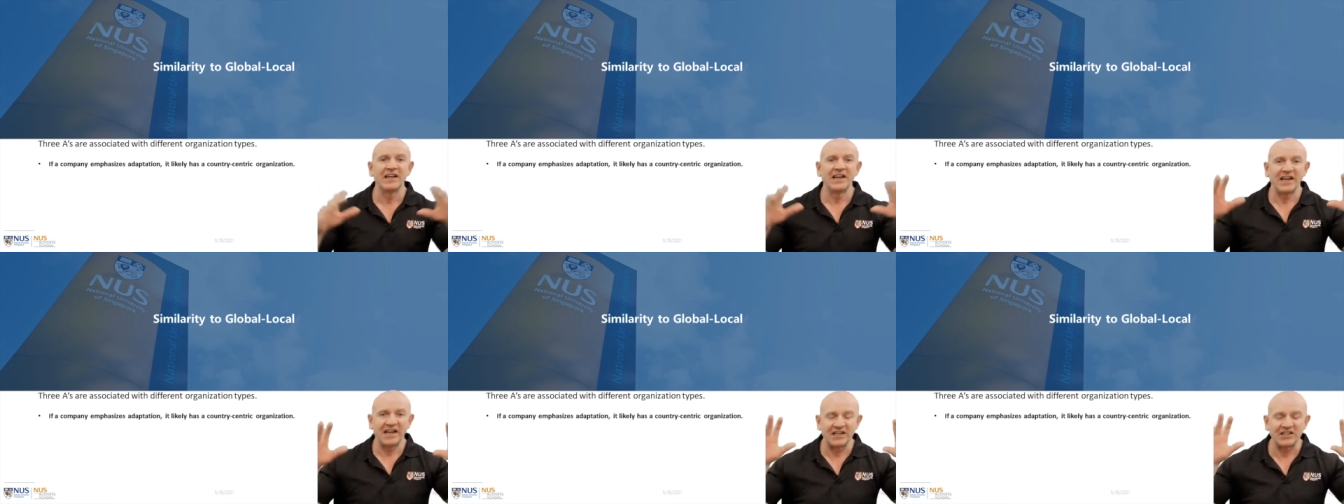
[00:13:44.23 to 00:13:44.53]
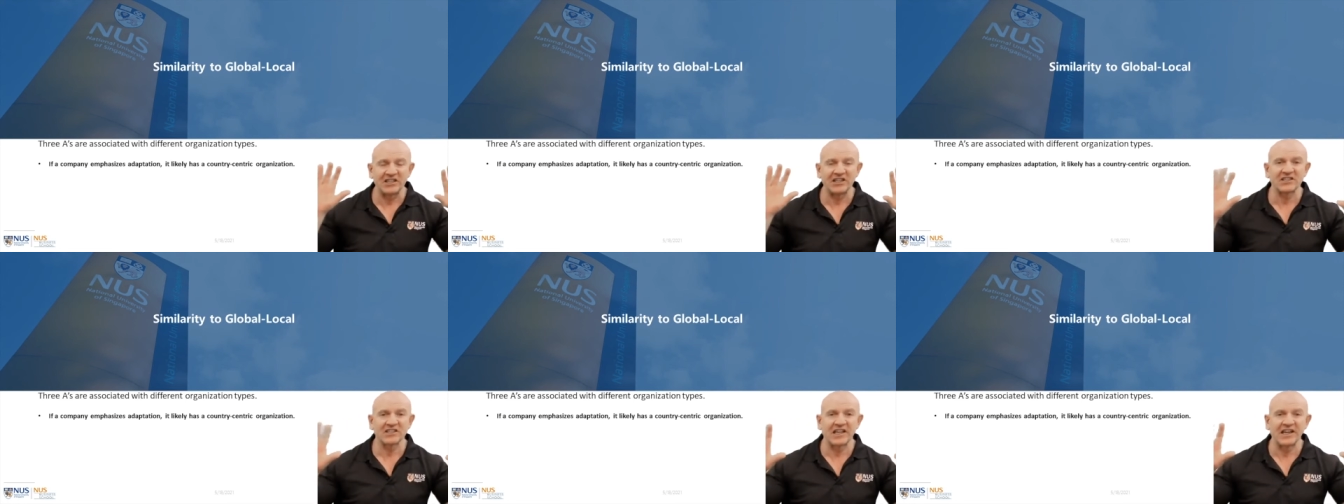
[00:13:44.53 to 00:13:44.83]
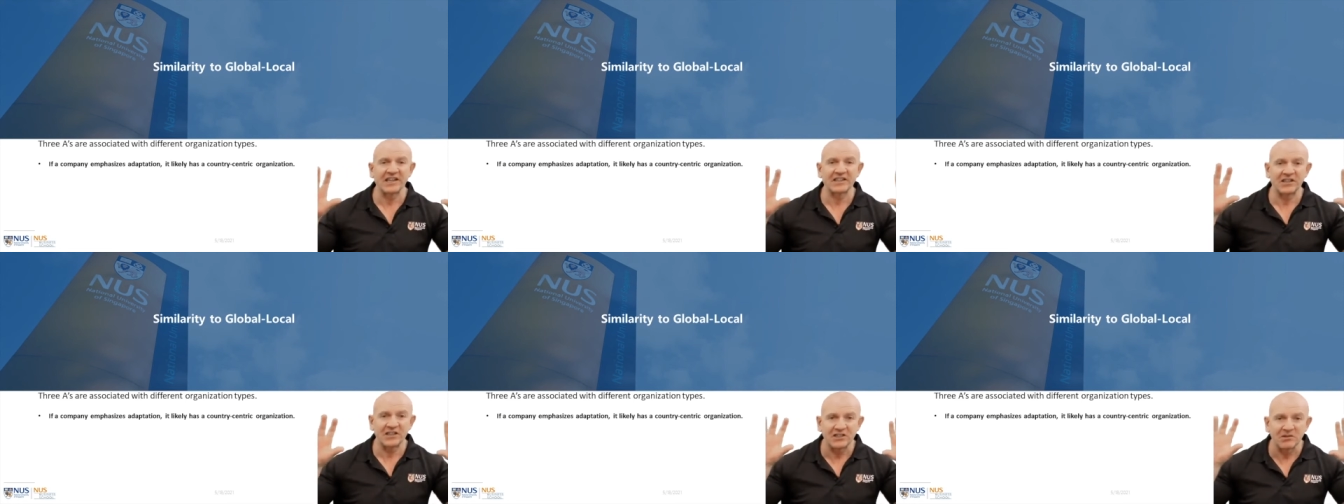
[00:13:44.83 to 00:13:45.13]
and just
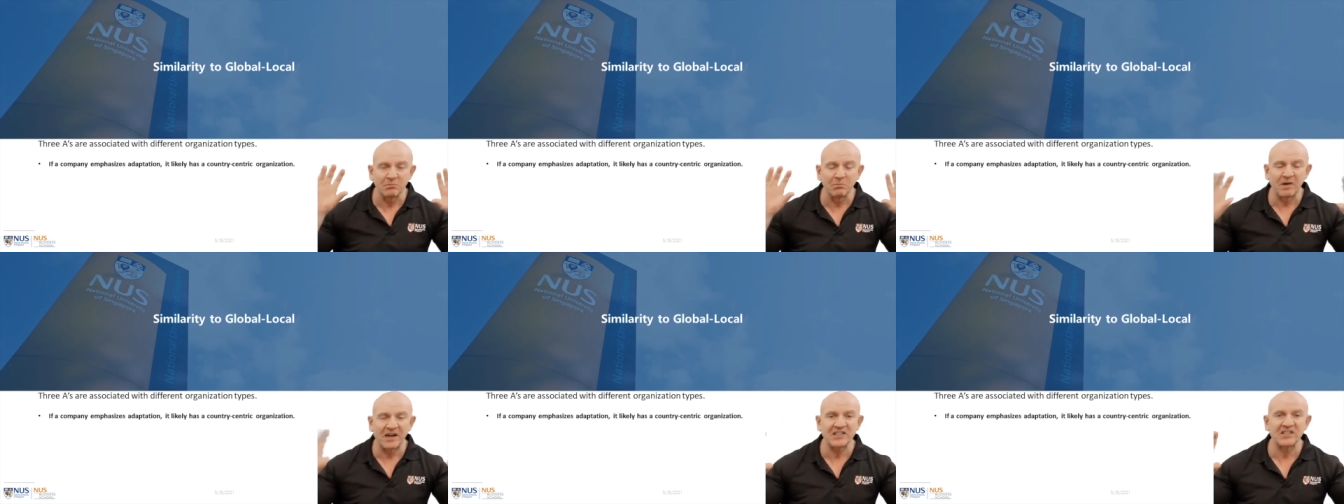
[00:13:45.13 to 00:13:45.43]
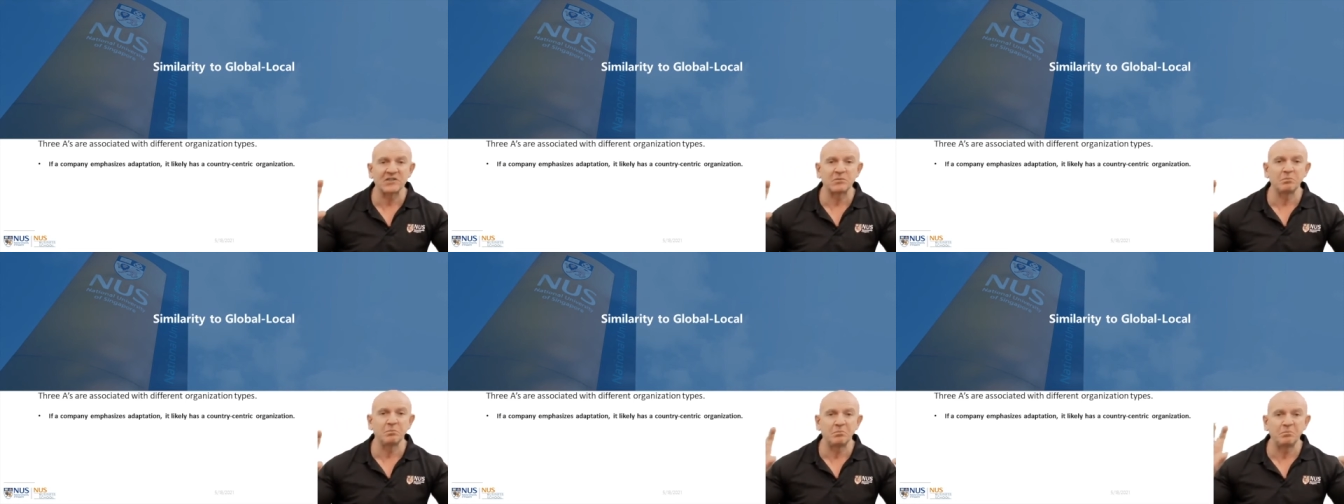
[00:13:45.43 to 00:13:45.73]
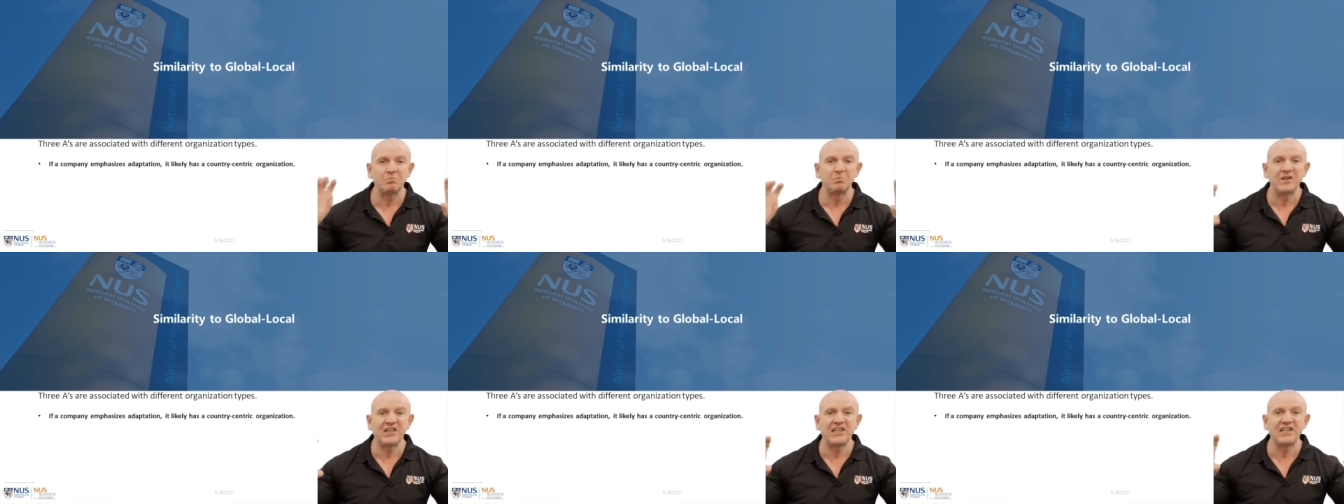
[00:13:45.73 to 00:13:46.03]
like these must
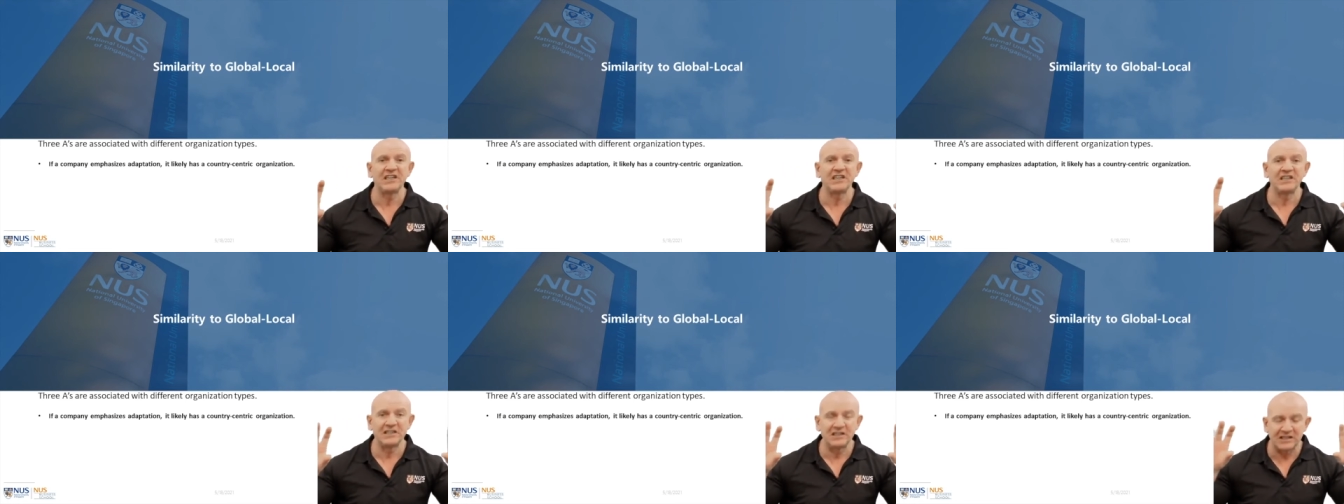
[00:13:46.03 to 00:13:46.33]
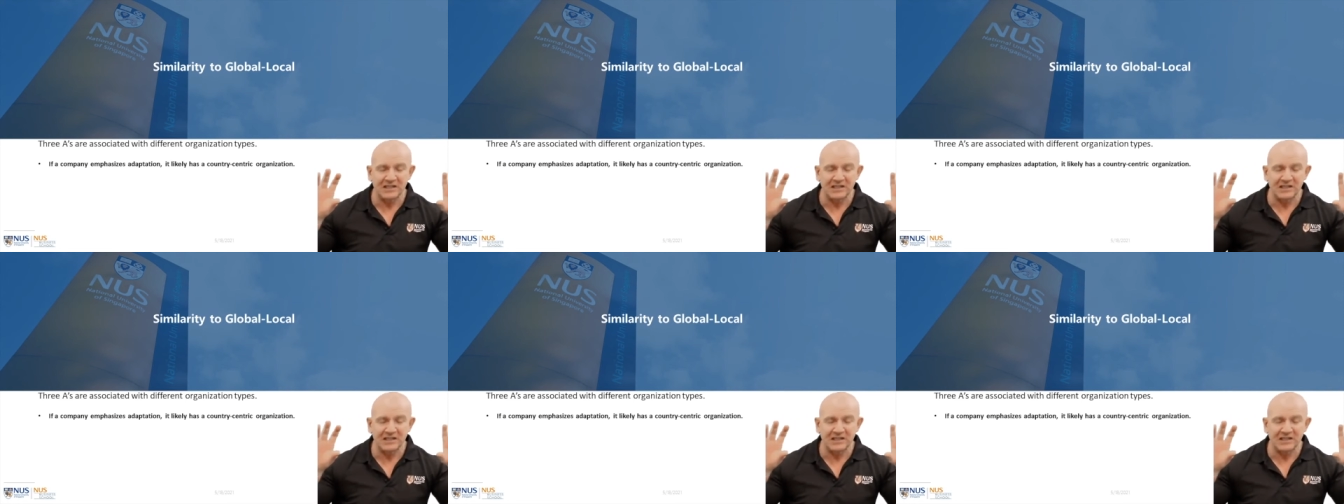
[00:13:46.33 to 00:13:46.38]
be